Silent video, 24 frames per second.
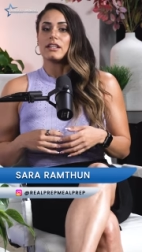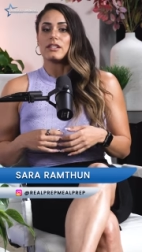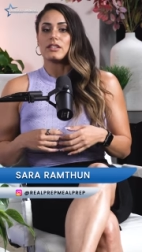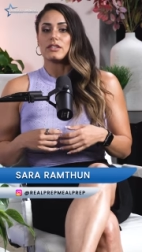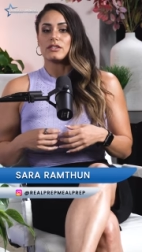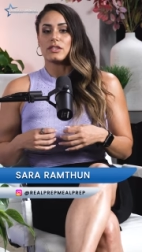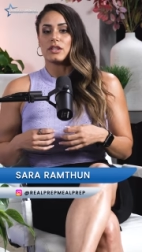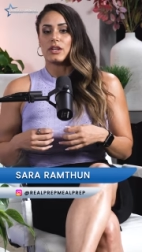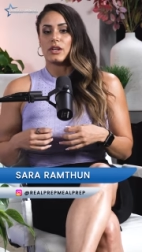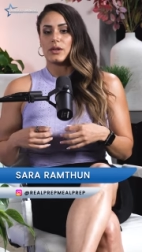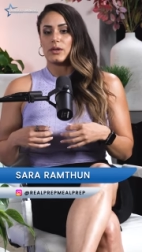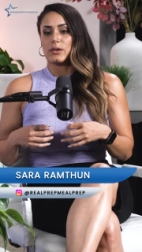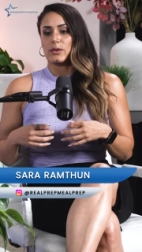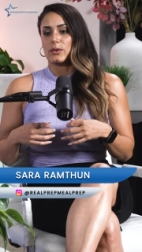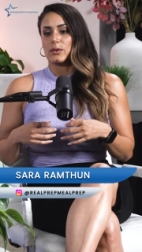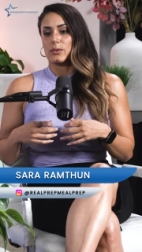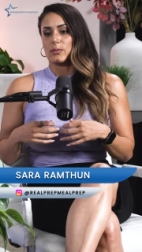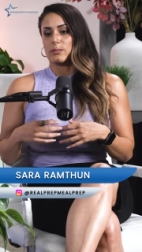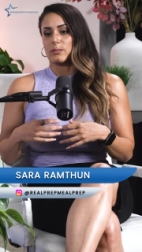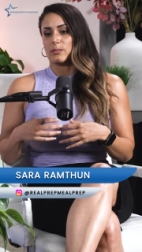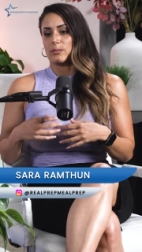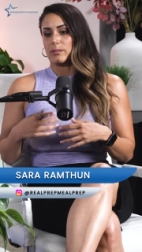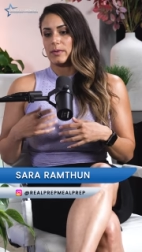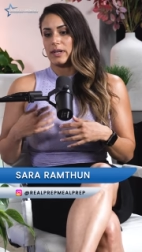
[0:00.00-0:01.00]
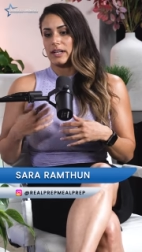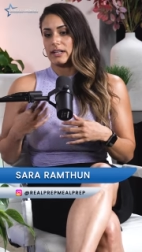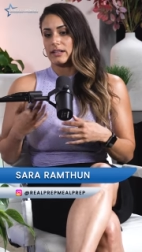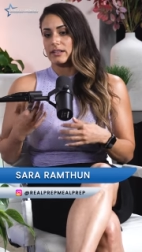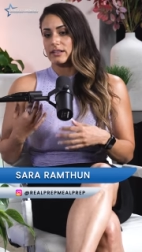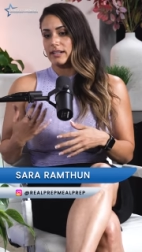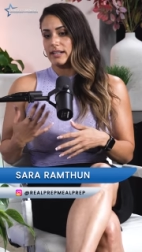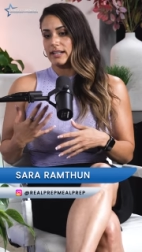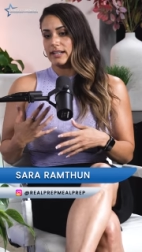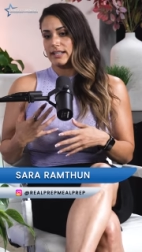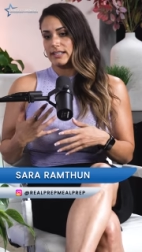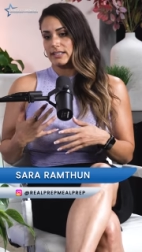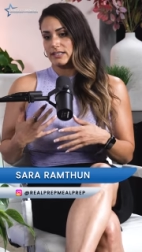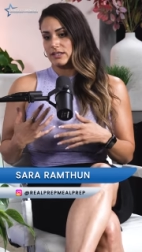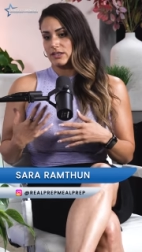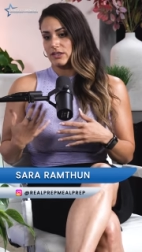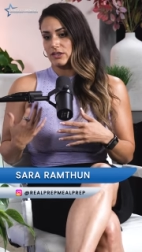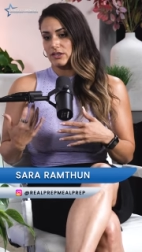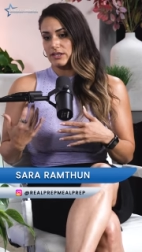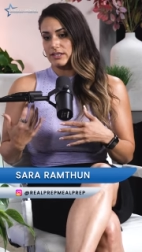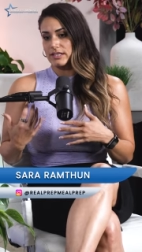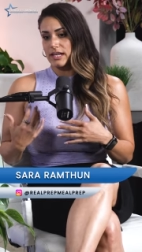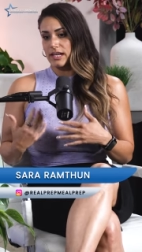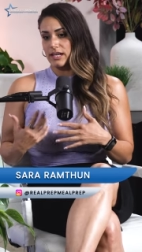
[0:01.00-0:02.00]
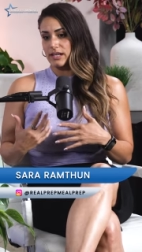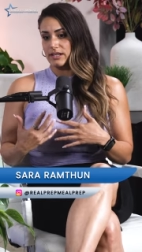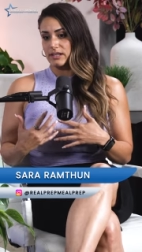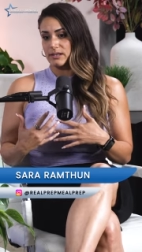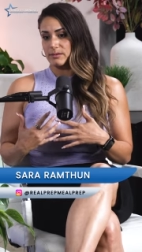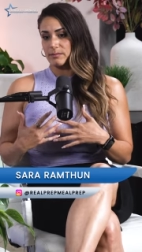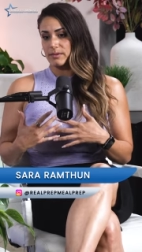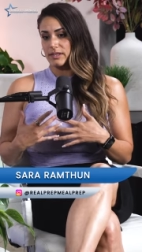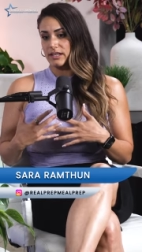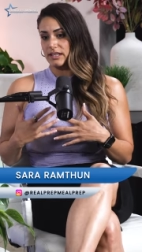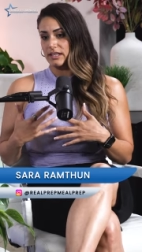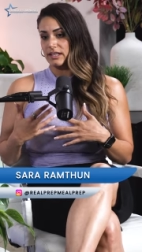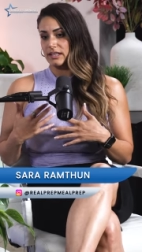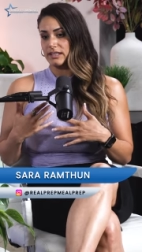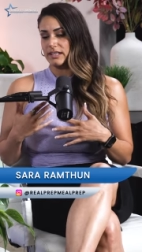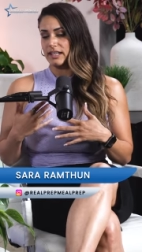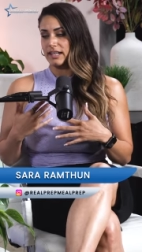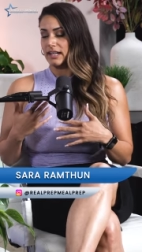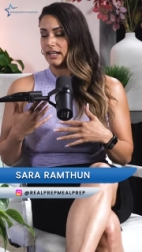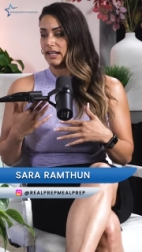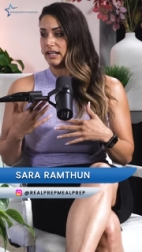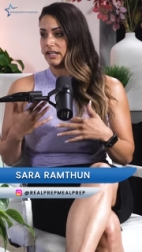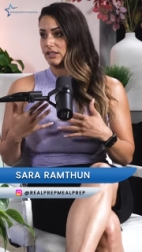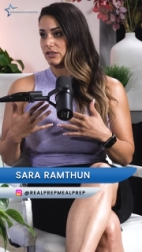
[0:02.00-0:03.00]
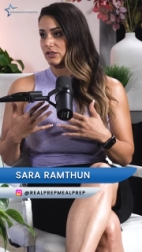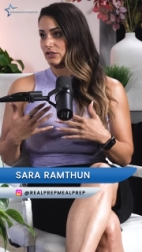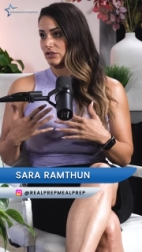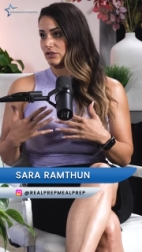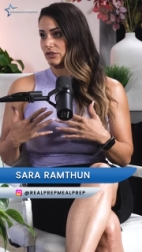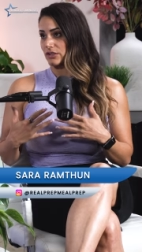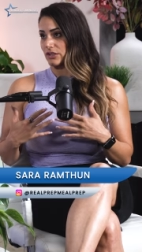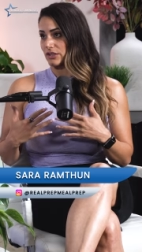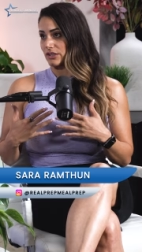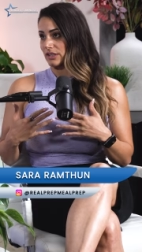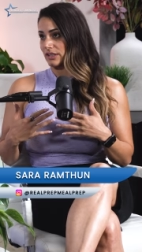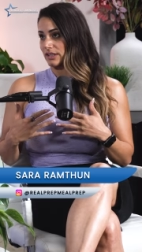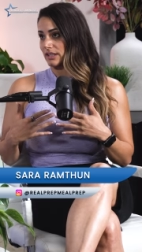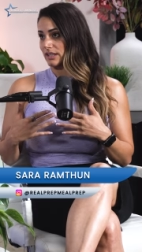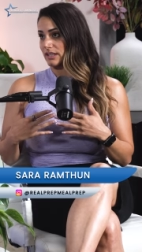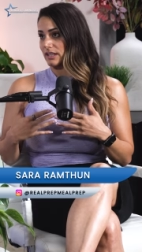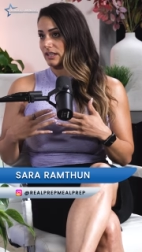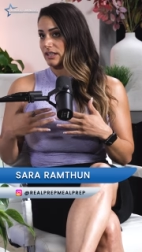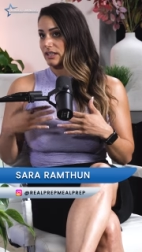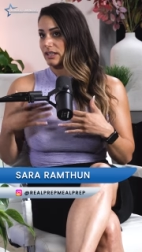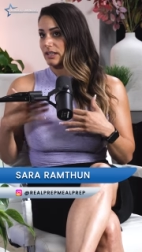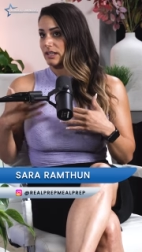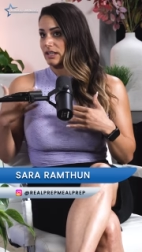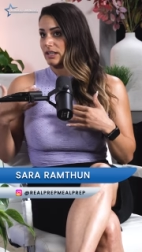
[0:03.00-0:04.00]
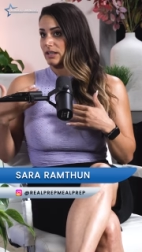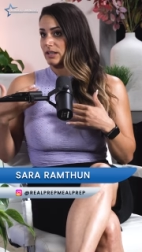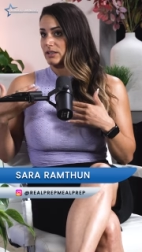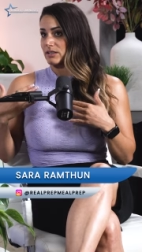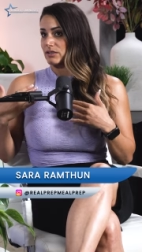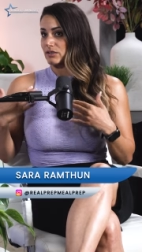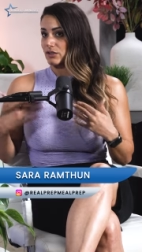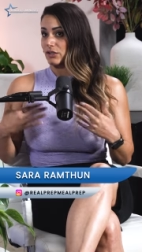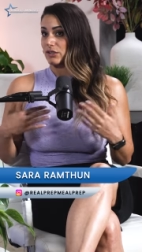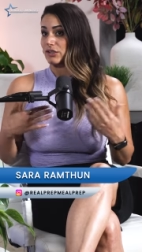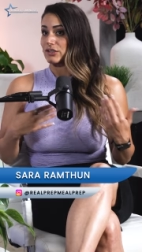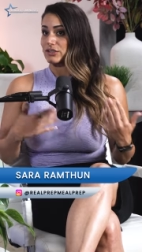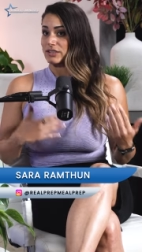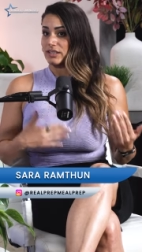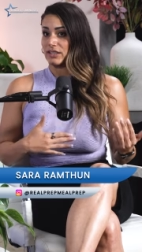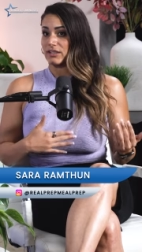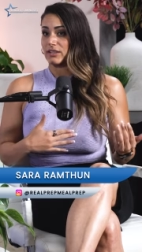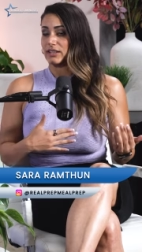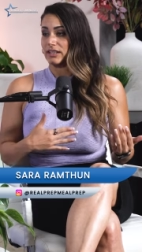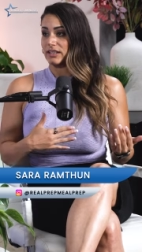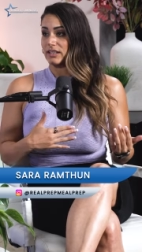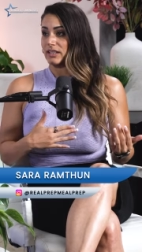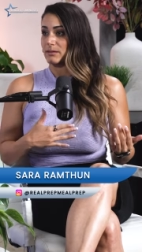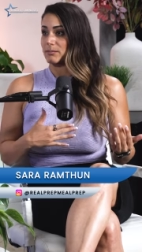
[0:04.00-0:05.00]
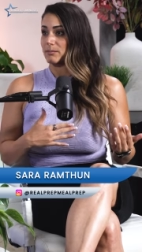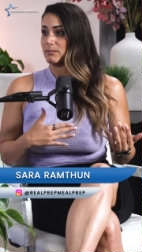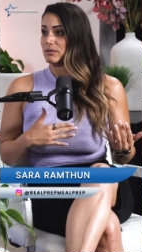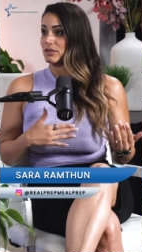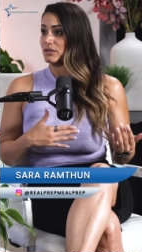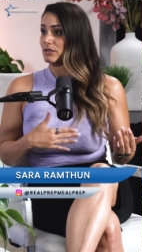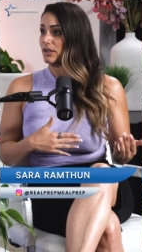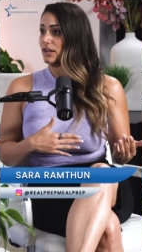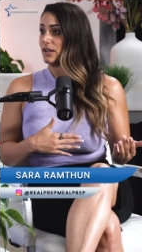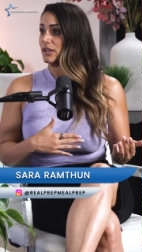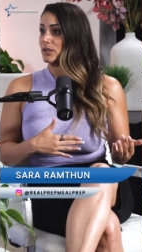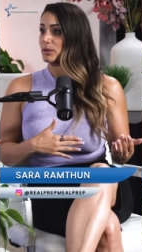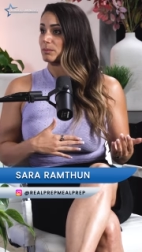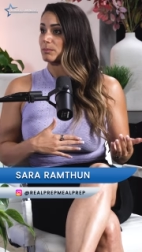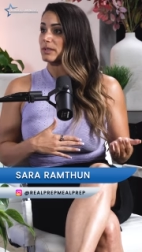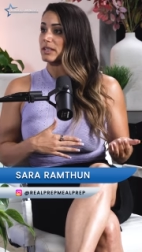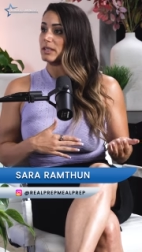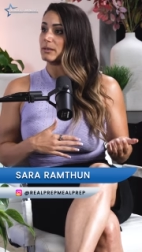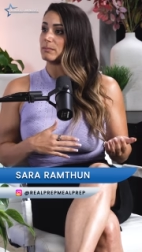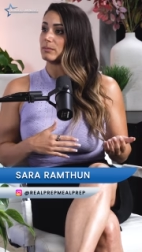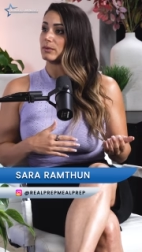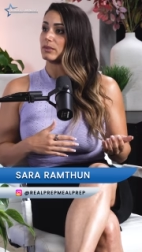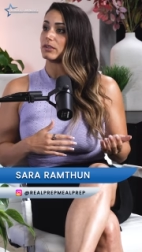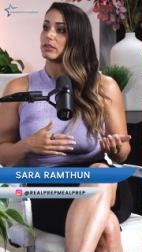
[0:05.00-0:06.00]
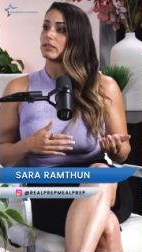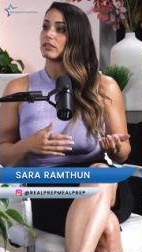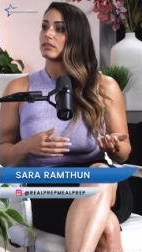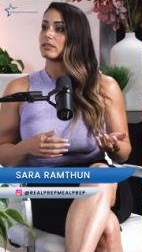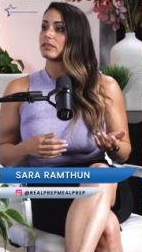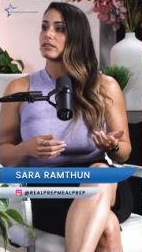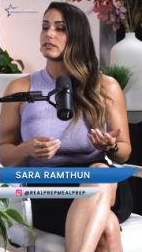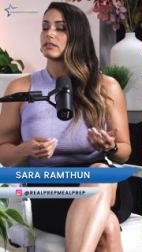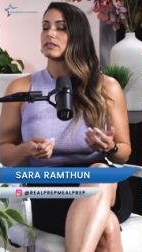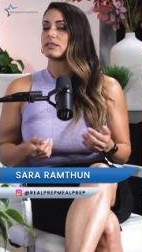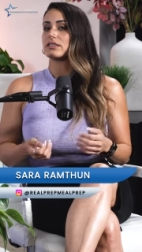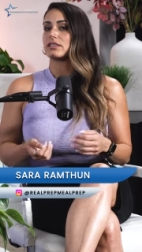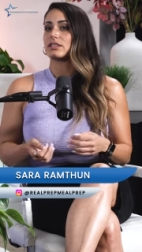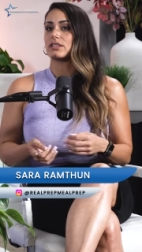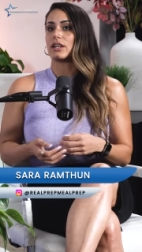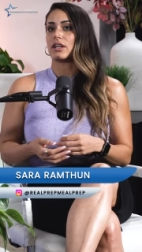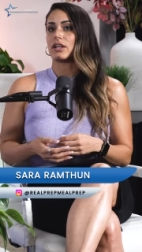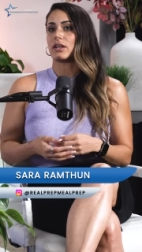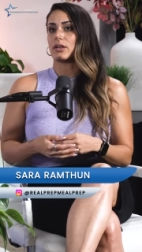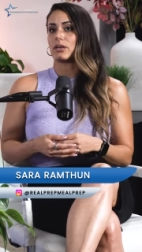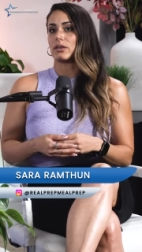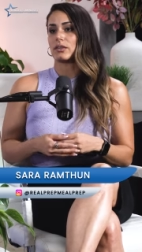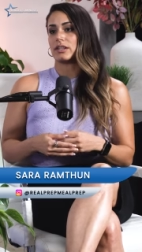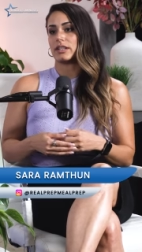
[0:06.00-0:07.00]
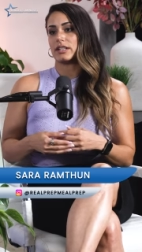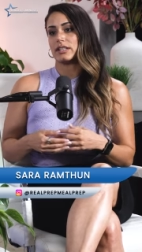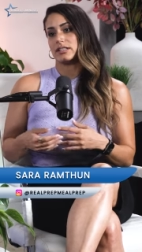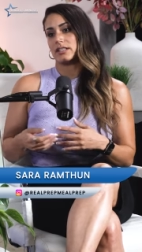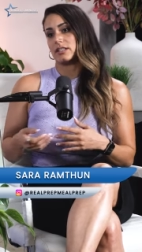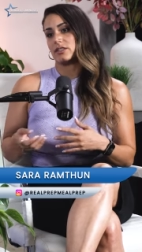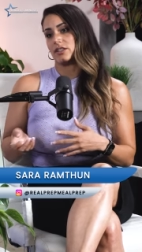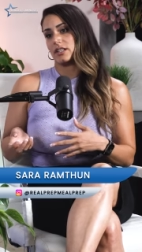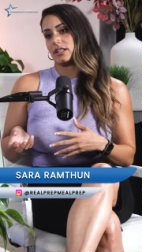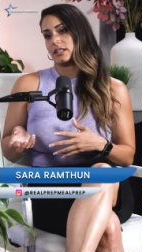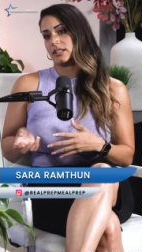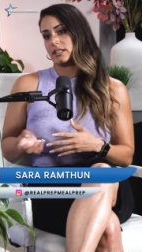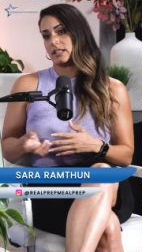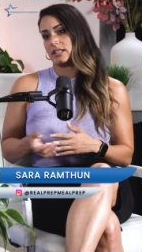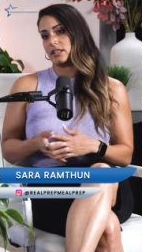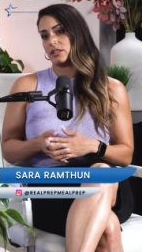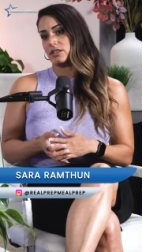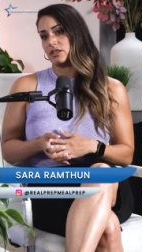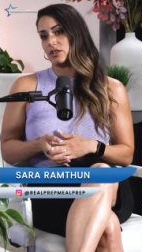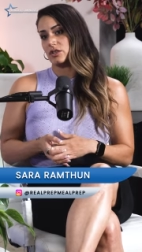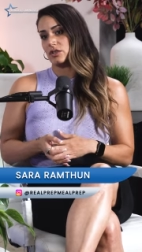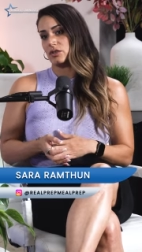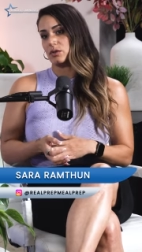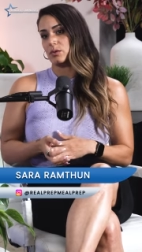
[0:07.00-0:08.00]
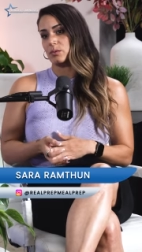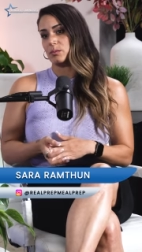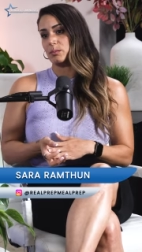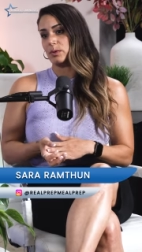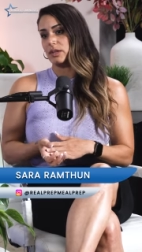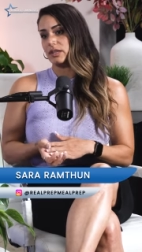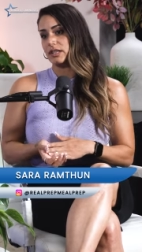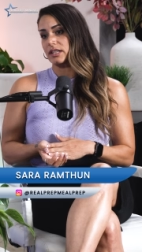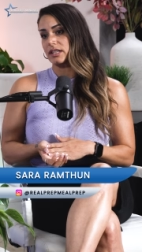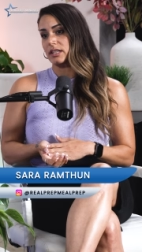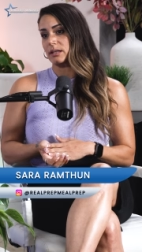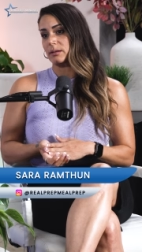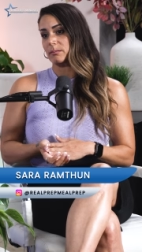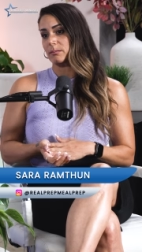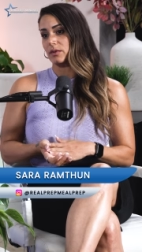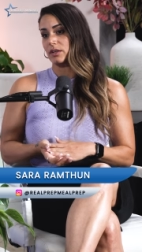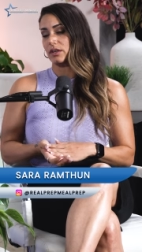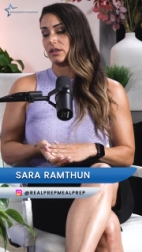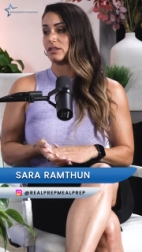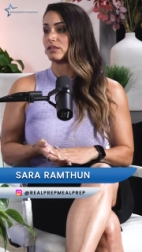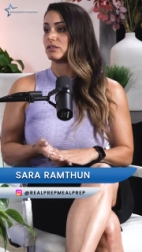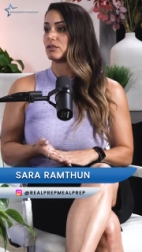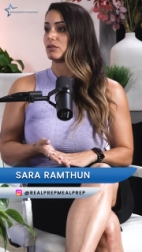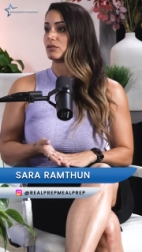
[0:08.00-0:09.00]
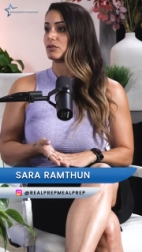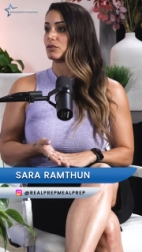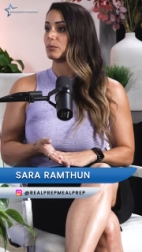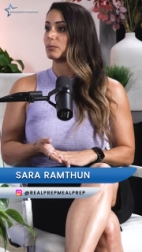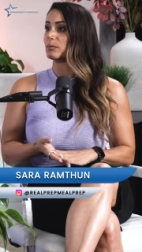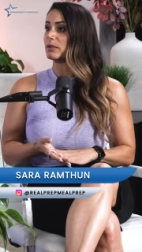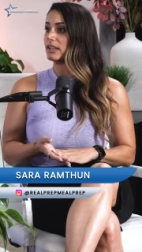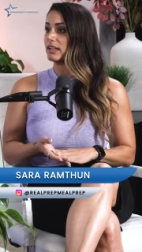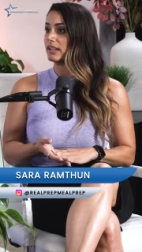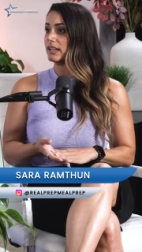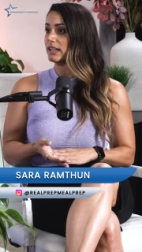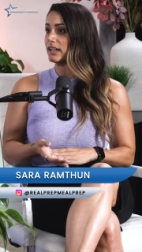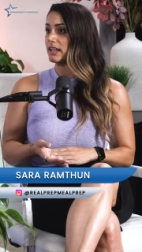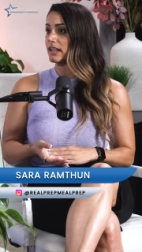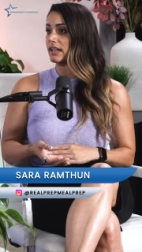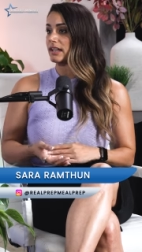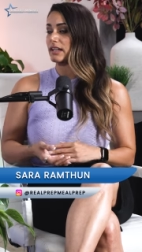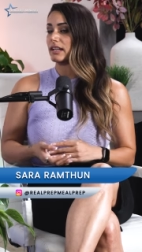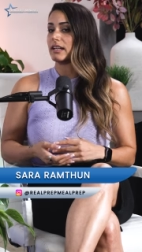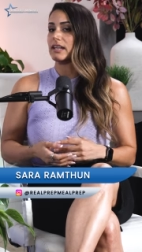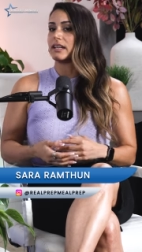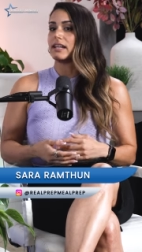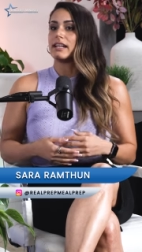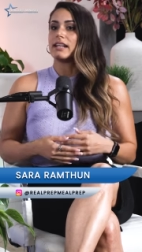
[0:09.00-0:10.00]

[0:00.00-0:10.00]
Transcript: So my clients started telling me that I should start selling them to other people. So they suggested to put them on social media.